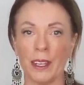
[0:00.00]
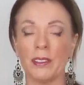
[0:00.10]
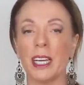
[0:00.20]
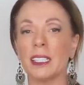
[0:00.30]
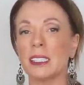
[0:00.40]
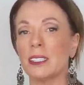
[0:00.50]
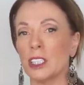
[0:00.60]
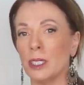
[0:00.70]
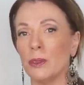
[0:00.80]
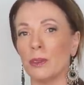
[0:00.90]
That is
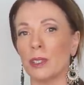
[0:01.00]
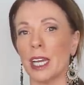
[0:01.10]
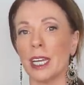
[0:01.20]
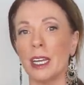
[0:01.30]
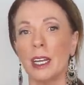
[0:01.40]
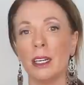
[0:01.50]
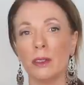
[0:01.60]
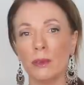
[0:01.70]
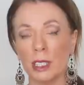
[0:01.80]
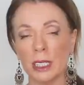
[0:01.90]
until they
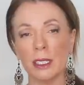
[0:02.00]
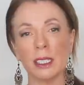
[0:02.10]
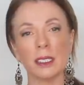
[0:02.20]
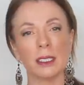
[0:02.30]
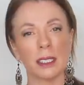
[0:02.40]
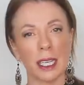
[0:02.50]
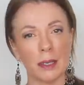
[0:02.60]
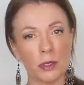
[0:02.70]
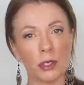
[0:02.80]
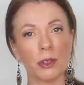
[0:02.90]
realize the
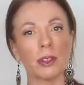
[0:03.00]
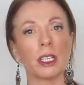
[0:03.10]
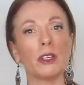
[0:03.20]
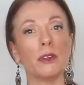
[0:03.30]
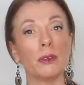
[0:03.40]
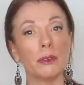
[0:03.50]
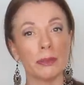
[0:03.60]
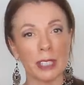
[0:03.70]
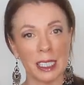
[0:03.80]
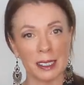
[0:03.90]
same truth that you're
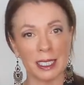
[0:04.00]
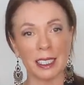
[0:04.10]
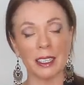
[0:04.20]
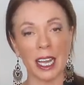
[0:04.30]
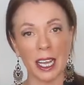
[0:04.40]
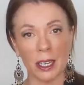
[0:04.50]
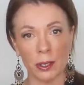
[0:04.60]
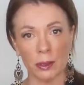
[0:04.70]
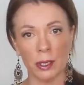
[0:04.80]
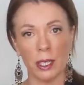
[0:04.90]
facing
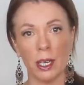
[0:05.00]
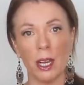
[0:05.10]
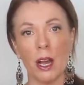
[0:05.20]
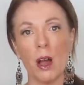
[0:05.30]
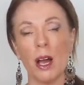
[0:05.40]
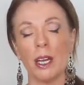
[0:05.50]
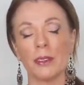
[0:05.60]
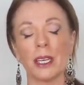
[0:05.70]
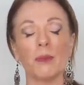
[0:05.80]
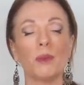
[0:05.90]
now,
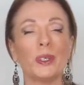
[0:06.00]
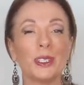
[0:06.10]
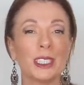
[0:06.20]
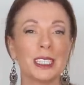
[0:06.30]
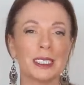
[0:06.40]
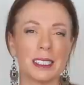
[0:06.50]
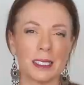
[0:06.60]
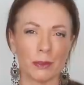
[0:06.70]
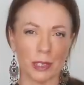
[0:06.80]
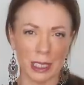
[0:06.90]
that what this
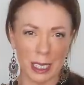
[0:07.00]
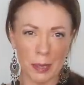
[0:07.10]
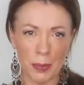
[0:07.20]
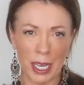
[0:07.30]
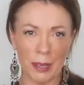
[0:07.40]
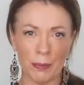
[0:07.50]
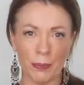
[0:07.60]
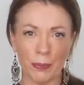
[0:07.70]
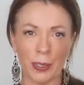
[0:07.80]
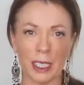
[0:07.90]
is really about
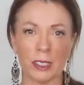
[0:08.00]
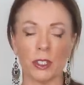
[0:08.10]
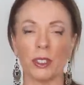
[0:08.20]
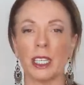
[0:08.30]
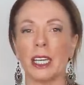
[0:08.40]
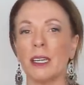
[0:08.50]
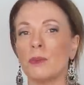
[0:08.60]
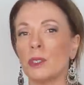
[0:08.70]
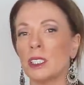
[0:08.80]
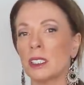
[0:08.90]
is turning
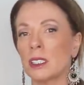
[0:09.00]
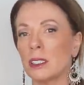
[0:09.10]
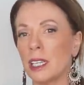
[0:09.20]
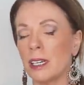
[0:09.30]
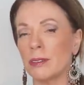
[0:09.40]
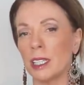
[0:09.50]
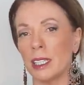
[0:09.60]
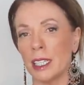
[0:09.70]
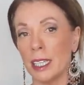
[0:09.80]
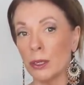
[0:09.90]
inwards to love
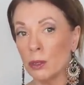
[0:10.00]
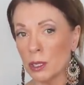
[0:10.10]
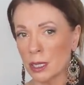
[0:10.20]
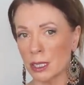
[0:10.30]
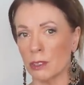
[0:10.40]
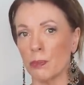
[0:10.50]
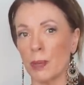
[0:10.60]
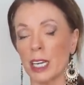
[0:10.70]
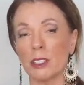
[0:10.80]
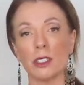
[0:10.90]
and heal yourself
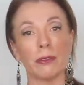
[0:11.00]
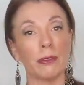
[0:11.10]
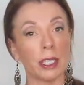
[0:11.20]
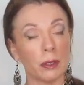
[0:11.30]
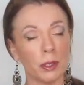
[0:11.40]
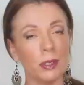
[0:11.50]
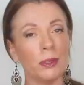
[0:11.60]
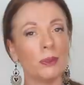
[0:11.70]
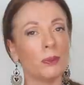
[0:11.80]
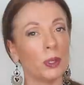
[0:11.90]
back to
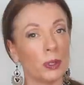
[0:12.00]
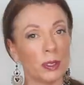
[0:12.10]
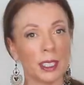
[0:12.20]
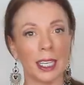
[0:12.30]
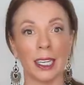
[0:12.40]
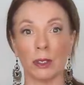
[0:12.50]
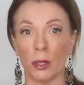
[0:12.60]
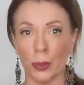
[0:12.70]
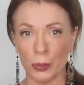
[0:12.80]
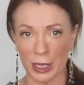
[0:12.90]
value, worth, and
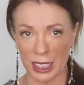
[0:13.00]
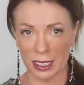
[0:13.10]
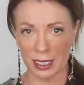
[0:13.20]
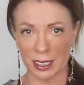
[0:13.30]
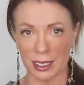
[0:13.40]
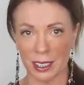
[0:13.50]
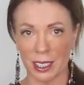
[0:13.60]
wholeness.